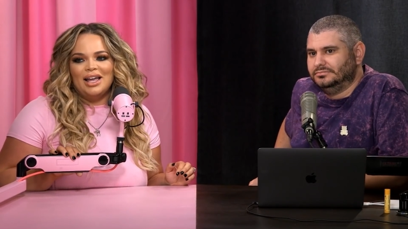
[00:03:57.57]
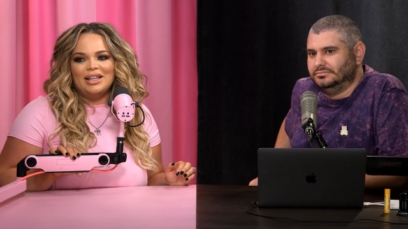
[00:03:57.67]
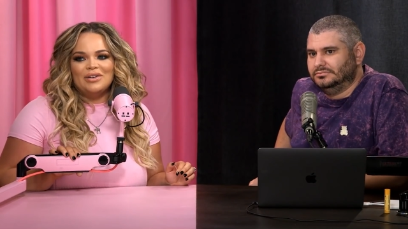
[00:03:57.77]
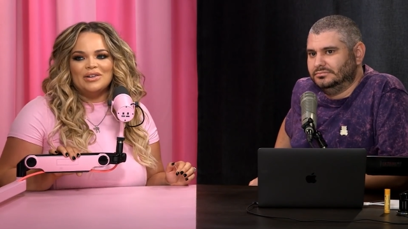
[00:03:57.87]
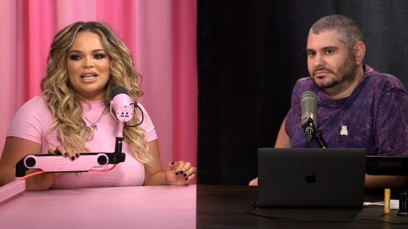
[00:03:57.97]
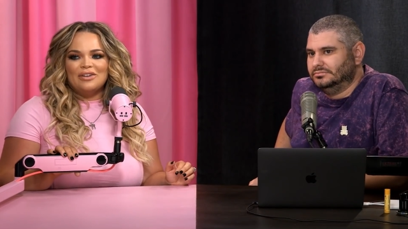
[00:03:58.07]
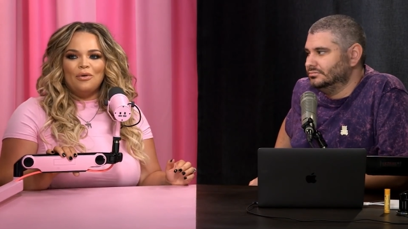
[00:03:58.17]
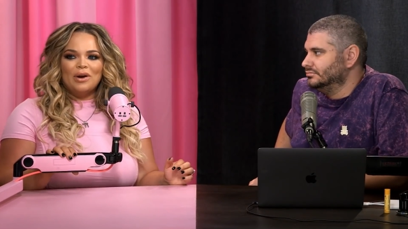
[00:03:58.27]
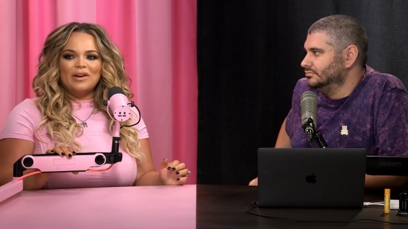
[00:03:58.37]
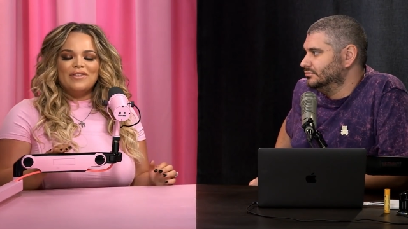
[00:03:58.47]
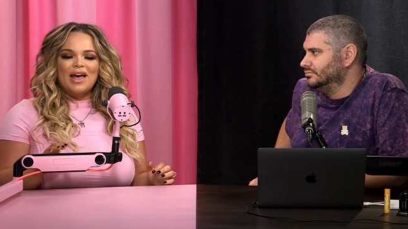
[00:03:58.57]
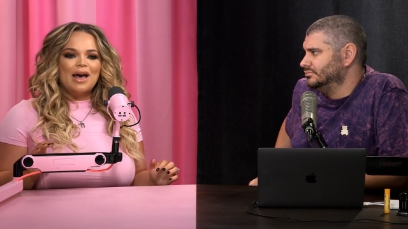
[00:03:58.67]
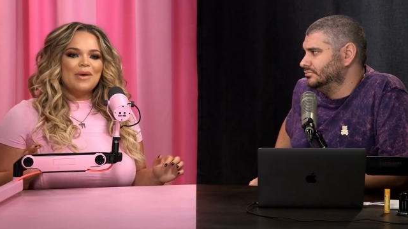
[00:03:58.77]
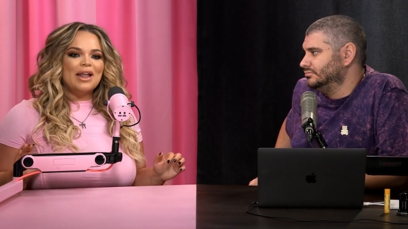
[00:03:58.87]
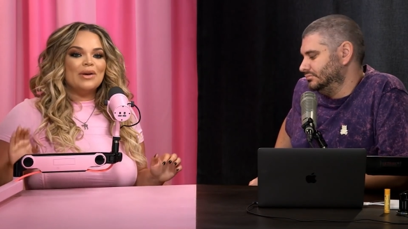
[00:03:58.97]
Speaker 1: and there was like four of
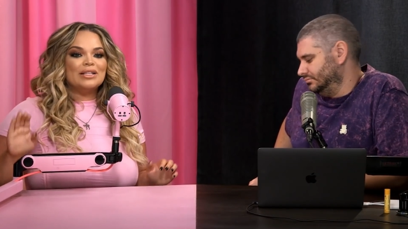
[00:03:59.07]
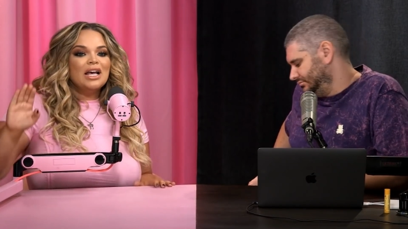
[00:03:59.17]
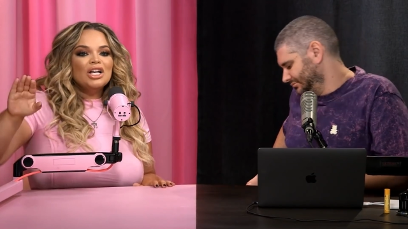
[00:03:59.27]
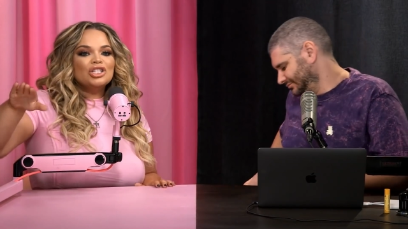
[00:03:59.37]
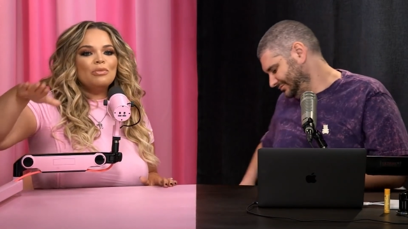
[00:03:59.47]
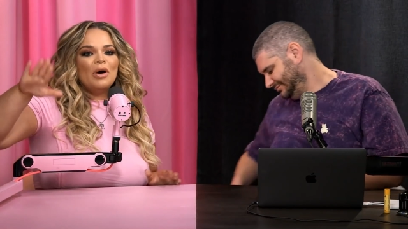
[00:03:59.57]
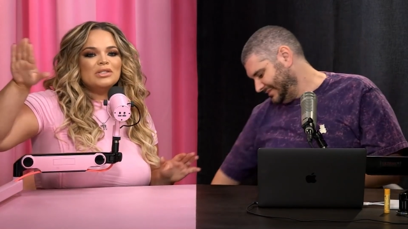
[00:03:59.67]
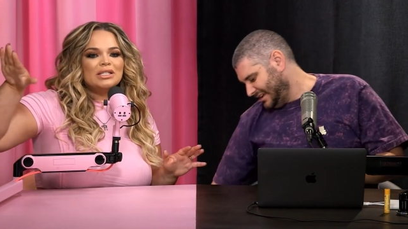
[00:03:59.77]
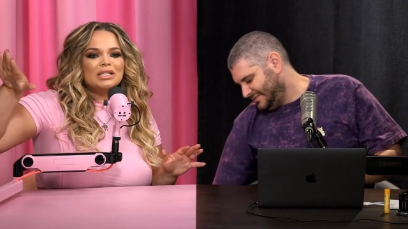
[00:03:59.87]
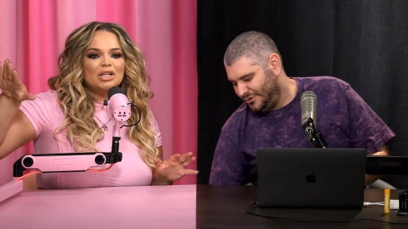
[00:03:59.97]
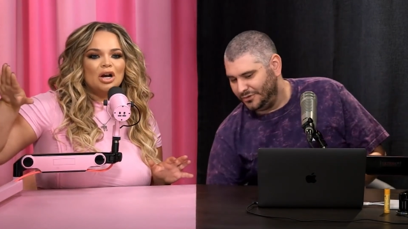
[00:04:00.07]
them. Anyways, so Moses's